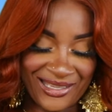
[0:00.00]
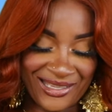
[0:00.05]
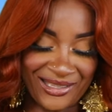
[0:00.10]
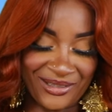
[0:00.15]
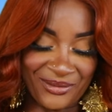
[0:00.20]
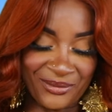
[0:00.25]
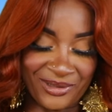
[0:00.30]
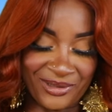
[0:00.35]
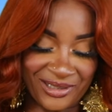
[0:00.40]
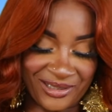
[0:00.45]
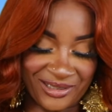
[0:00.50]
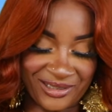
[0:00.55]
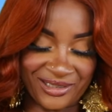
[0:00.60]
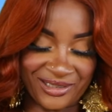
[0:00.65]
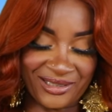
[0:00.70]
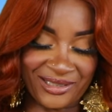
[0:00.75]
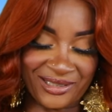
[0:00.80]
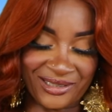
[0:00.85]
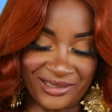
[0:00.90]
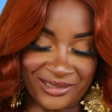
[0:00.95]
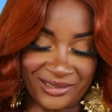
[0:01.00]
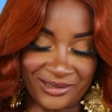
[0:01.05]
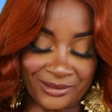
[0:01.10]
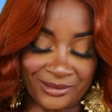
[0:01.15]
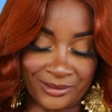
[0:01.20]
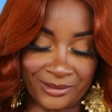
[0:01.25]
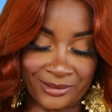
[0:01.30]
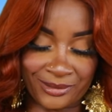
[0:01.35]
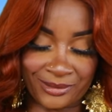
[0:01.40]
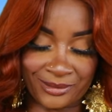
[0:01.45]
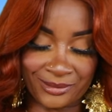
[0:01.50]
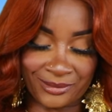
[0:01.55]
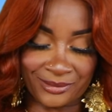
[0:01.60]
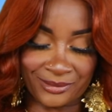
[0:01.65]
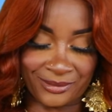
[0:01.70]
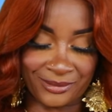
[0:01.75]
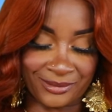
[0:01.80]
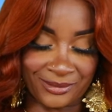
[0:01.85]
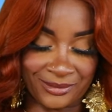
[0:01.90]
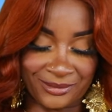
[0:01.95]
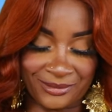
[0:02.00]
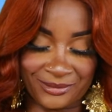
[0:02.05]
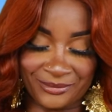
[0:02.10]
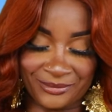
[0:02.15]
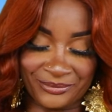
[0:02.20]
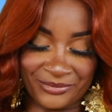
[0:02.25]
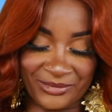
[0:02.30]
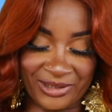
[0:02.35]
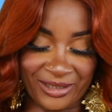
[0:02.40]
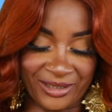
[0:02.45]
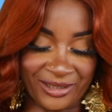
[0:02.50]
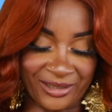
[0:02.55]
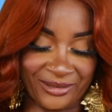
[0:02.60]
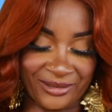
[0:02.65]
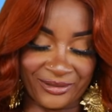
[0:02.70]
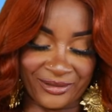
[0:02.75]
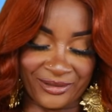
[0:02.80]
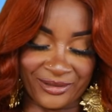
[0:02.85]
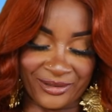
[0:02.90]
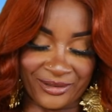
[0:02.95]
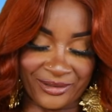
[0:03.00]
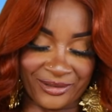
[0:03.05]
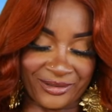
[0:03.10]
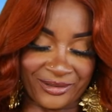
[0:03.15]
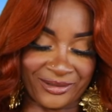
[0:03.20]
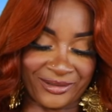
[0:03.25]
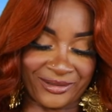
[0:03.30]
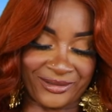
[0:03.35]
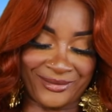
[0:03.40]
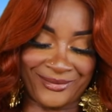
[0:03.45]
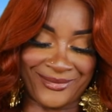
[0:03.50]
It really just is. Yeah, your girl is just